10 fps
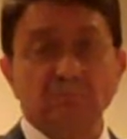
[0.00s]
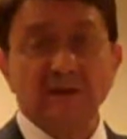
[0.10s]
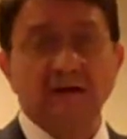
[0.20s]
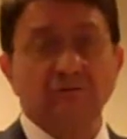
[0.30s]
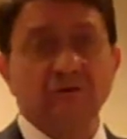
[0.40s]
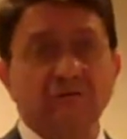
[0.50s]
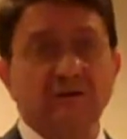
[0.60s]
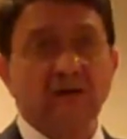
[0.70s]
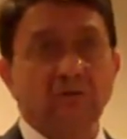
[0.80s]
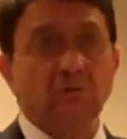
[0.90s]
many of us
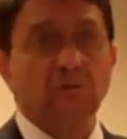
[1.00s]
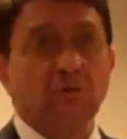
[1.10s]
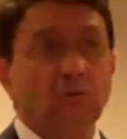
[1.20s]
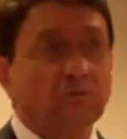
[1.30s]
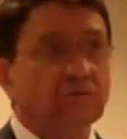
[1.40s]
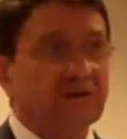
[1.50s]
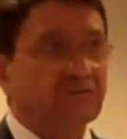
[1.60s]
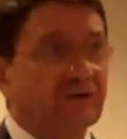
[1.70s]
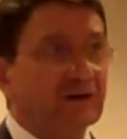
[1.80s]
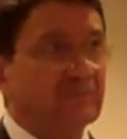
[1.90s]
can call also an
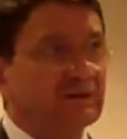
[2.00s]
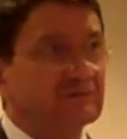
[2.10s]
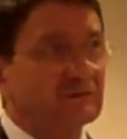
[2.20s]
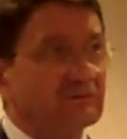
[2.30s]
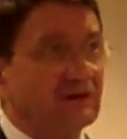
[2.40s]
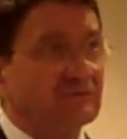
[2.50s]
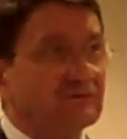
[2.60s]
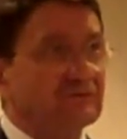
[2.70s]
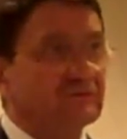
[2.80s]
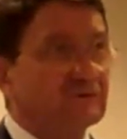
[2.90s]
environmental
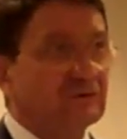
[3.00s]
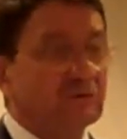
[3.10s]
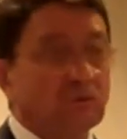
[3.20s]
crisis,